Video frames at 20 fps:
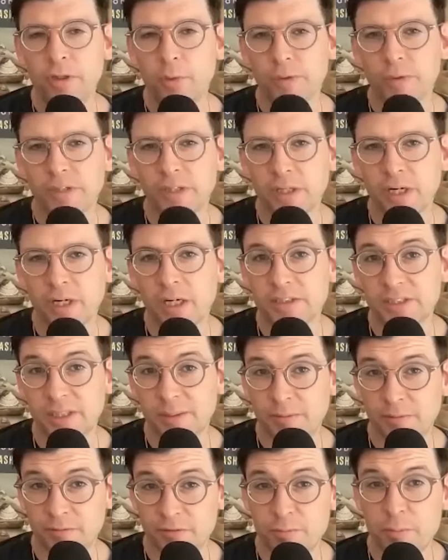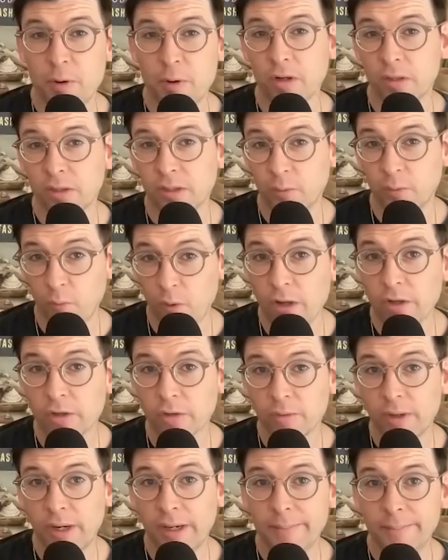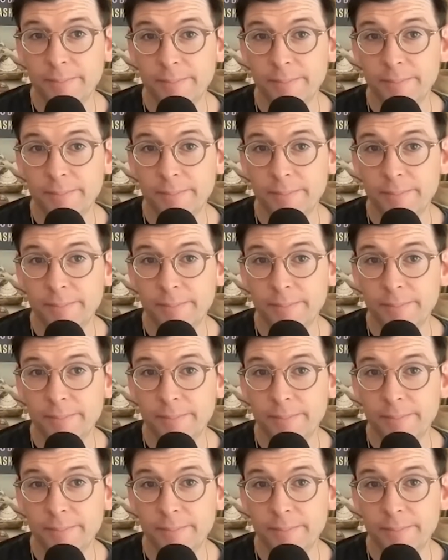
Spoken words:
with the concept of sparkling water, right?